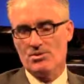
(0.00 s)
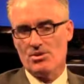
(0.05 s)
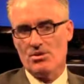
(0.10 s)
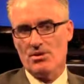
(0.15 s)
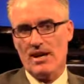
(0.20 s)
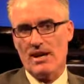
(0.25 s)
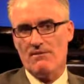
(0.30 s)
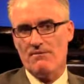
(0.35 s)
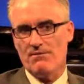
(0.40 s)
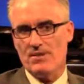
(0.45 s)

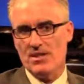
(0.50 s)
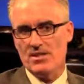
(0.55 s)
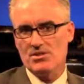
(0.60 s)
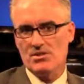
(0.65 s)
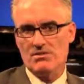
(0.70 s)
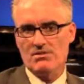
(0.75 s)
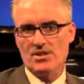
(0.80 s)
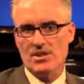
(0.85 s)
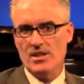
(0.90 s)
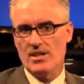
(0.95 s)
So
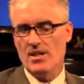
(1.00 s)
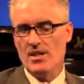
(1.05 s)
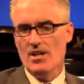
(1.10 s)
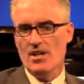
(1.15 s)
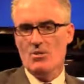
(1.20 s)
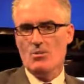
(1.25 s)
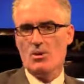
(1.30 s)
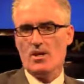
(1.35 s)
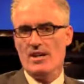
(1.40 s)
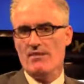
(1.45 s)
offensively,
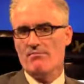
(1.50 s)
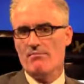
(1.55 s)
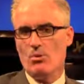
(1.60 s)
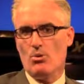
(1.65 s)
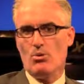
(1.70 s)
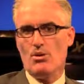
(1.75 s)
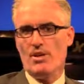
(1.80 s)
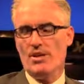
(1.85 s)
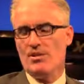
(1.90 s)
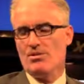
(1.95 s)
we'll have
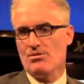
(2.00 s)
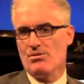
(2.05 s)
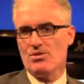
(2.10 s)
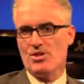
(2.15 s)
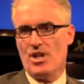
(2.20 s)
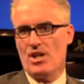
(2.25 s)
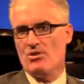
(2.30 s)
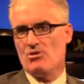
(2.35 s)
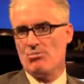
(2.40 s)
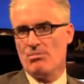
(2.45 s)
more
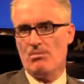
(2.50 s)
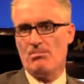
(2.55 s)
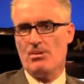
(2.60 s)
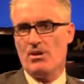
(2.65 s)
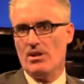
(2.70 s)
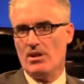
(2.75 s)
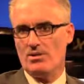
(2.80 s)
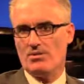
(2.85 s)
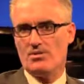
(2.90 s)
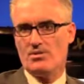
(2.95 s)
interchangeable
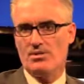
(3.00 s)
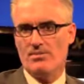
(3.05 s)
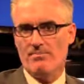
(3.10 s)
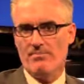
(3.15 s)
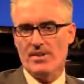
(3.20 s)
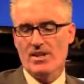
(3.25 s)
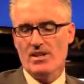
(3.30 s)
parts.